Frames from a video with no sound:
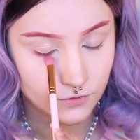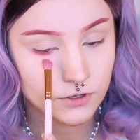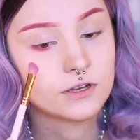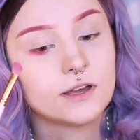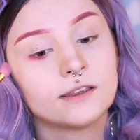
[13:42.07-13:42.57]

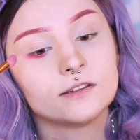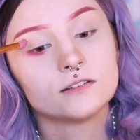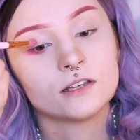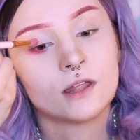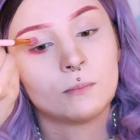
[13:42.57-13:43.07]
Fuck, I can
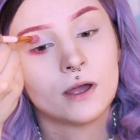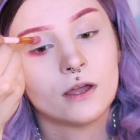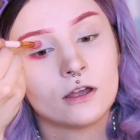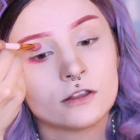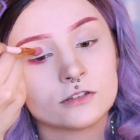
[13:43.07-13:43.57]
see that my
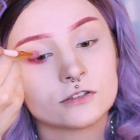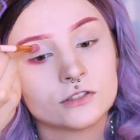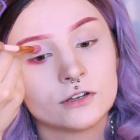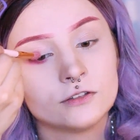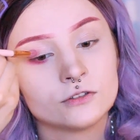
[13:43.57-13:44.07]
eyes are
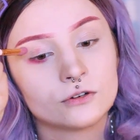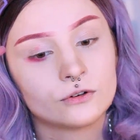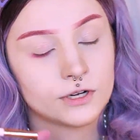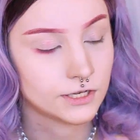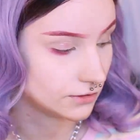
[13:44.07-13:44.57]
starting to
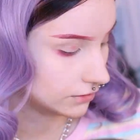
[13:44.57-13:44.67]
crease